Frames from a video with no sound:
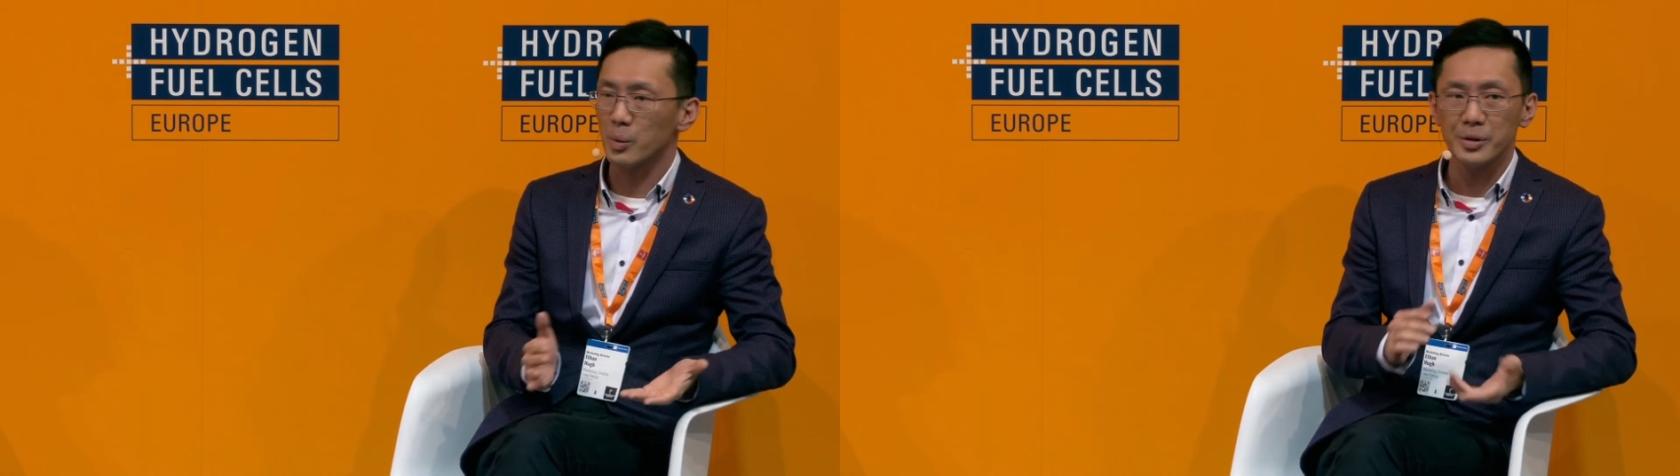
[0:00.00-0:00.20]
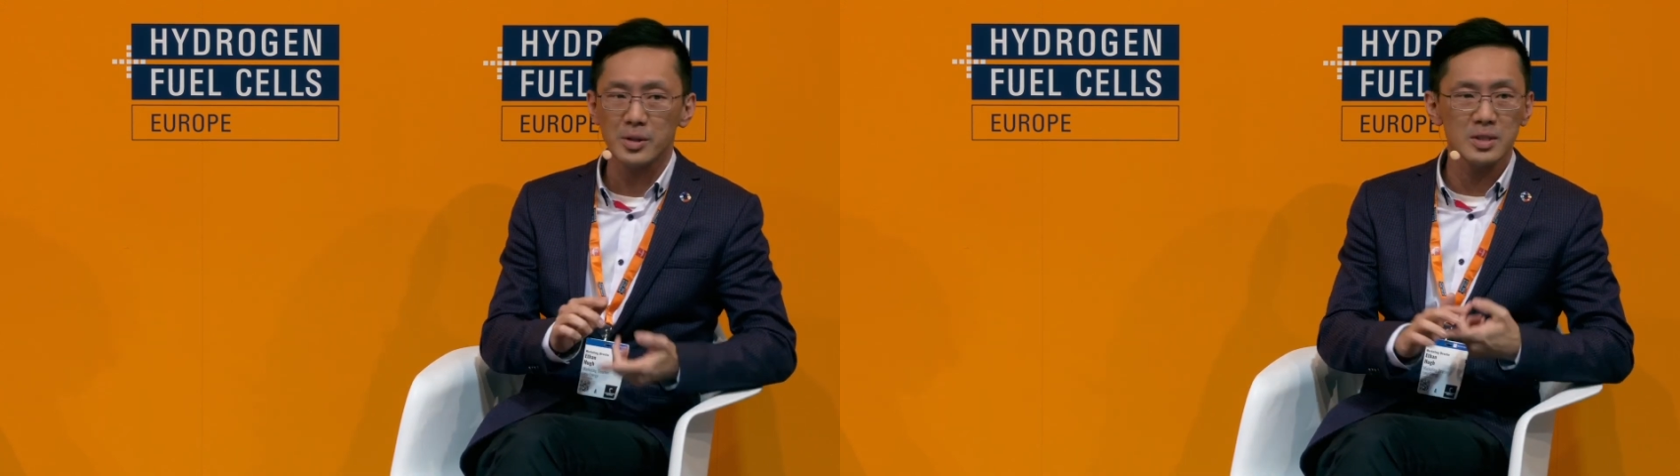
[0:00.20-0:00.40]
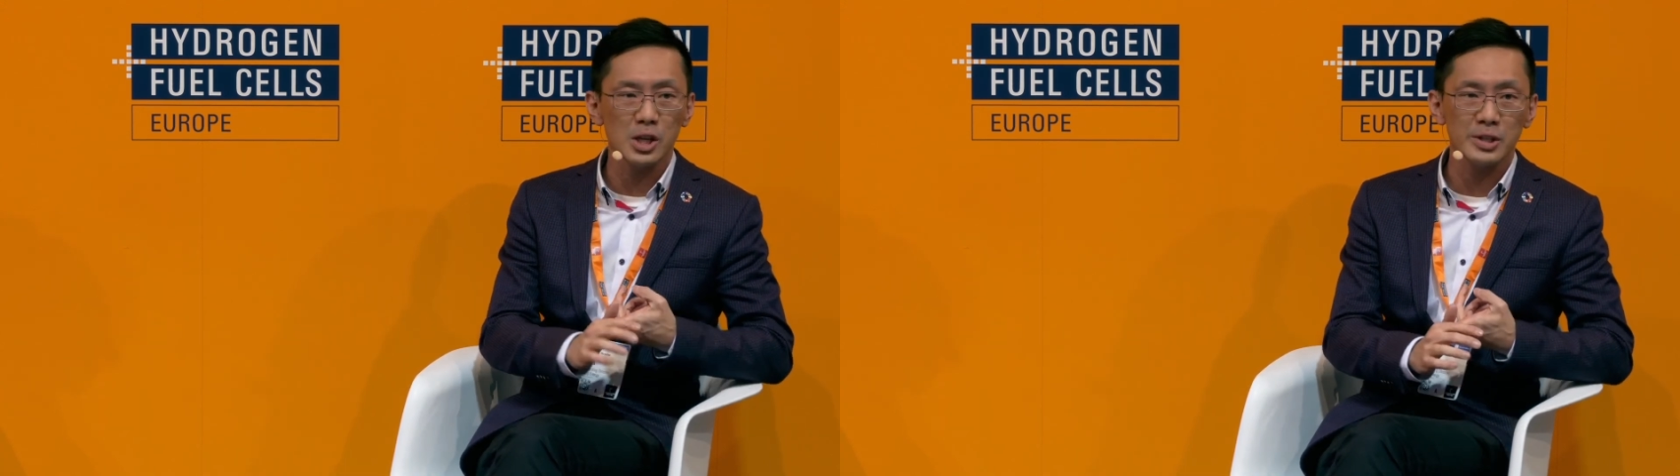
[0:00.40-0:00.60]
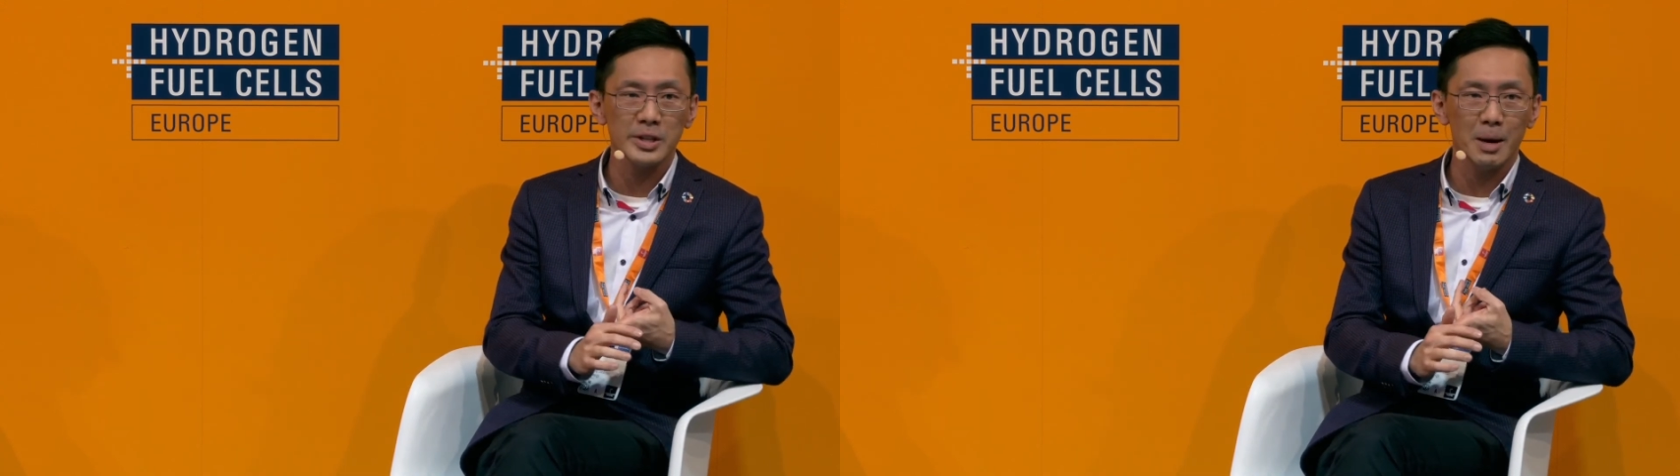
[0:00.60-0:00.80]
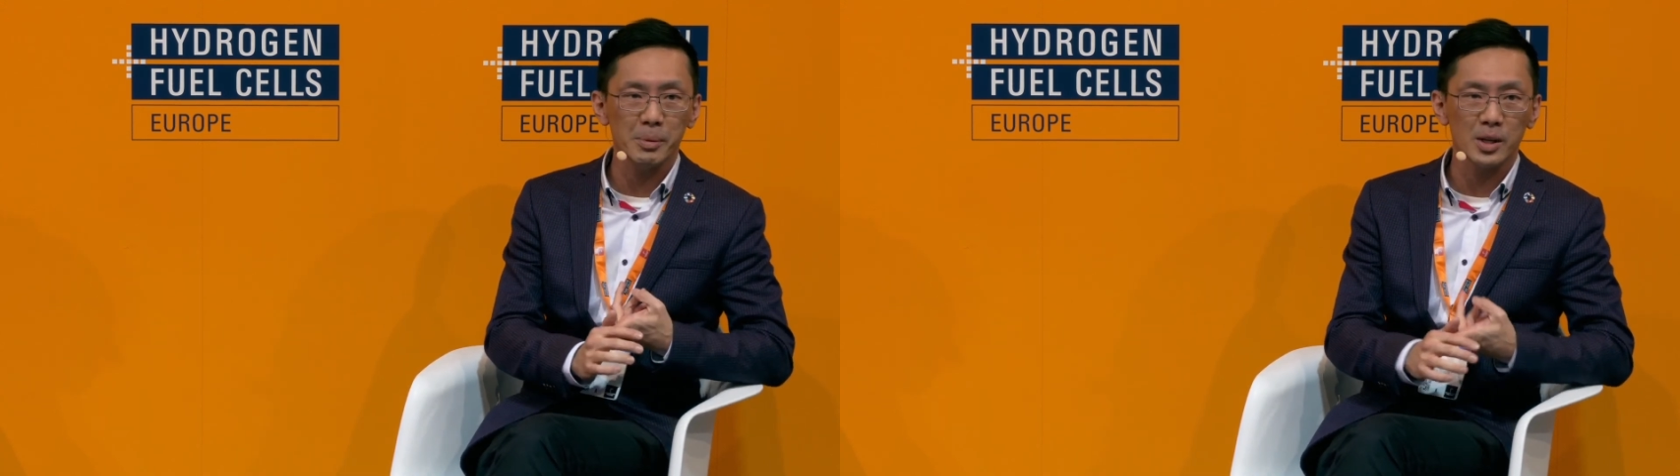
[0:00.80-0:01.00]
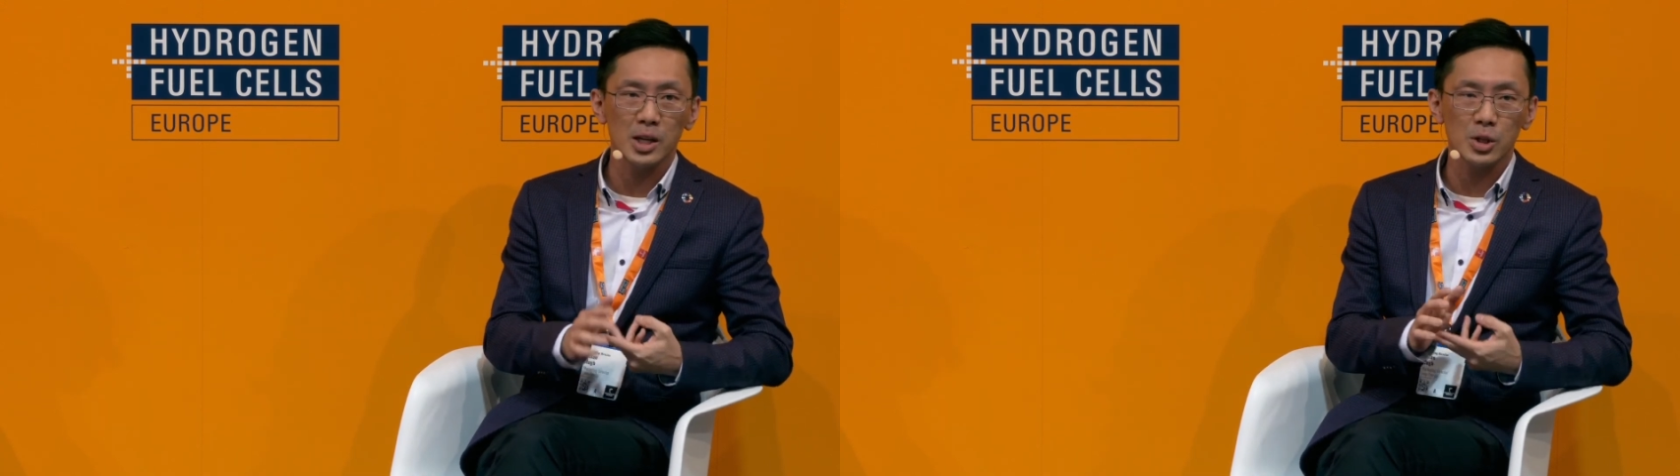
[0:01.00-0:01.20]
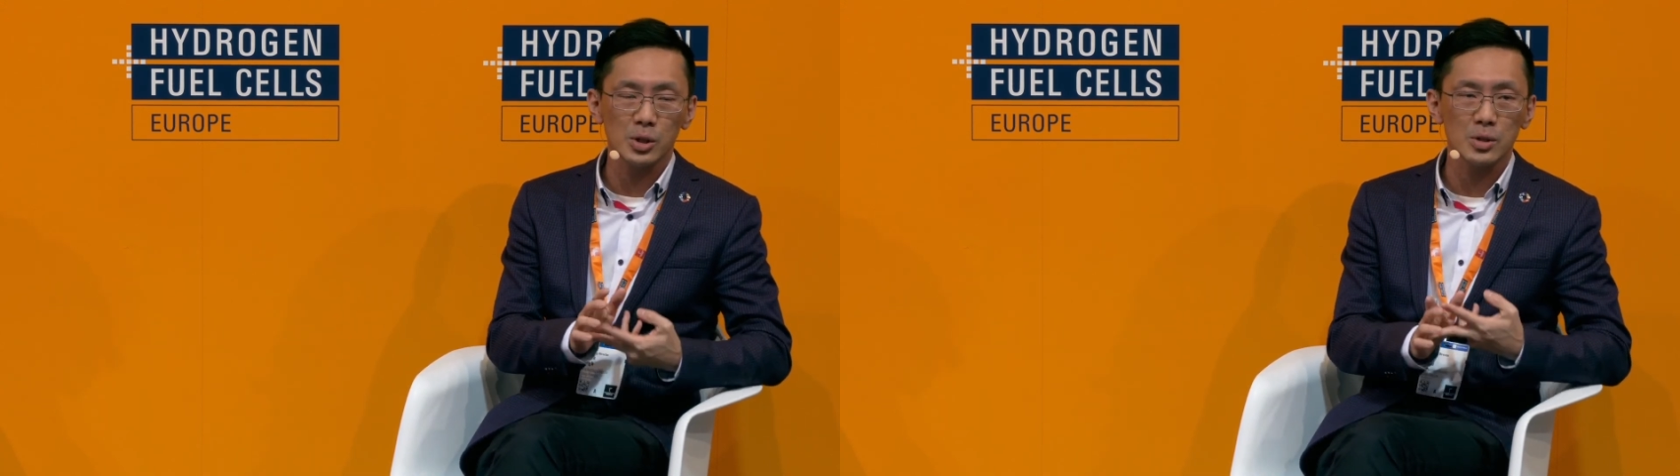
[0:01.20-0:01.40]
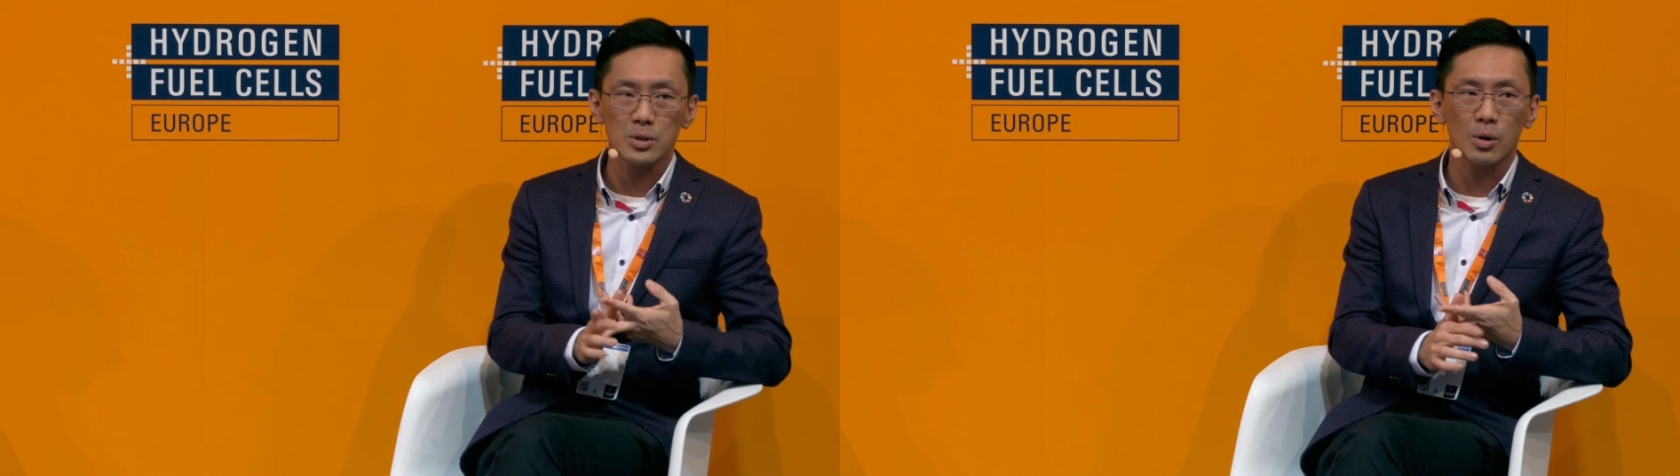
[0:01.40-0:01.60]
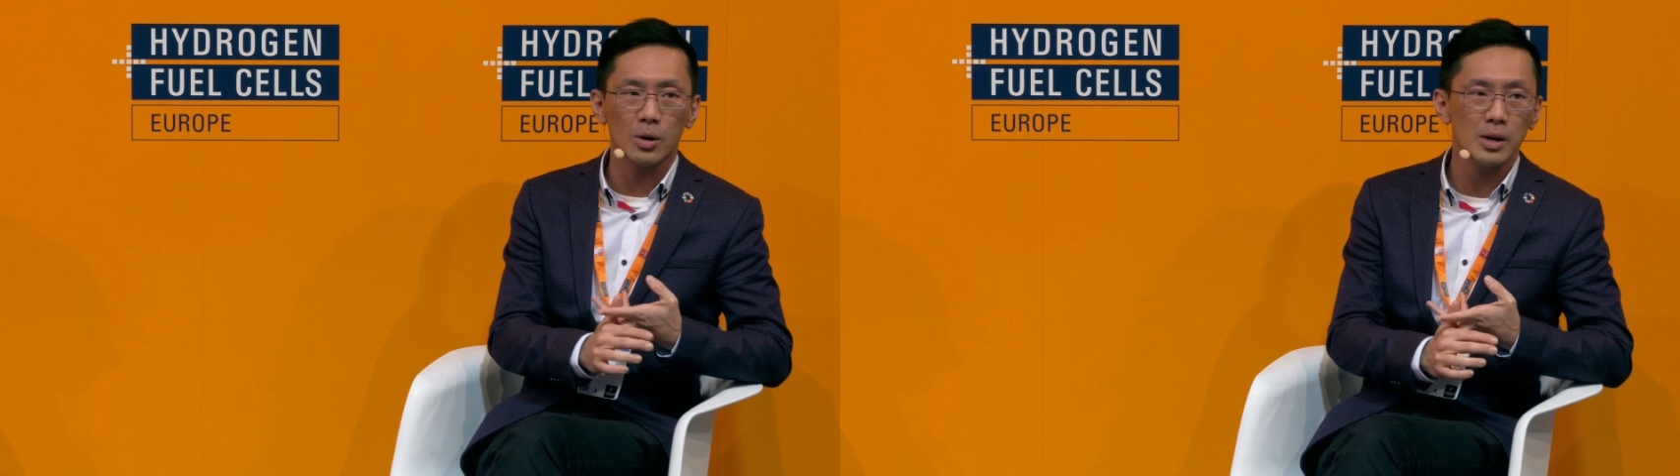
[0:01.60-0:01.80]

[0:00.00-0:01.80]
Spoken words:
whether it's stationary applications or